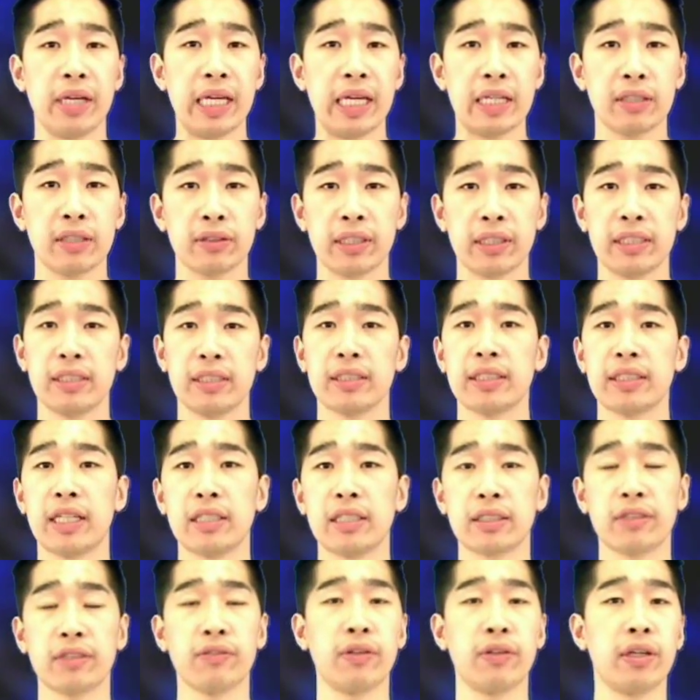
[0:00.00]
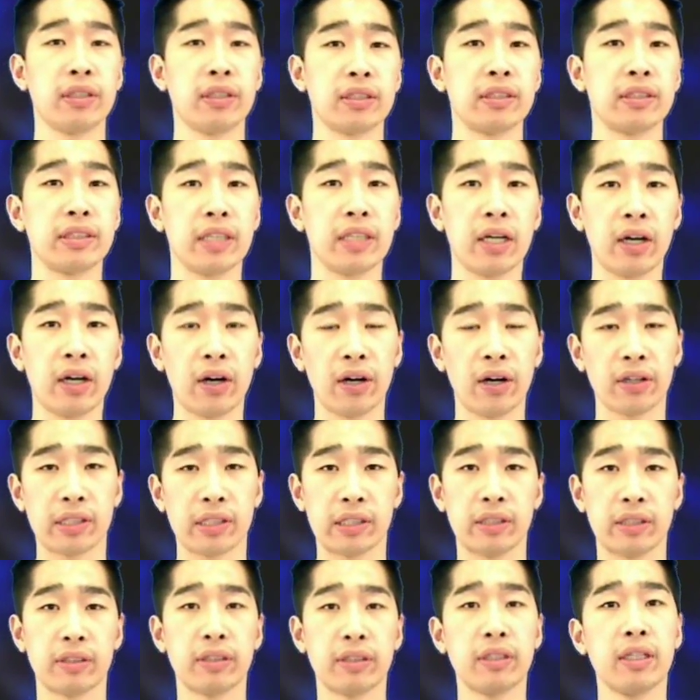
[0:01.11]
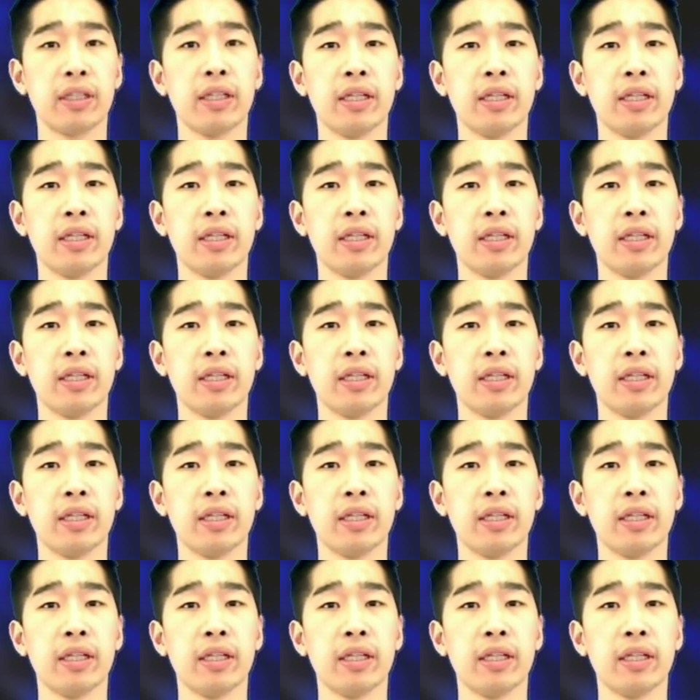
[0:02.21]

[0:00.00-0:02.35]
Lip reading: increase your sales conversions on your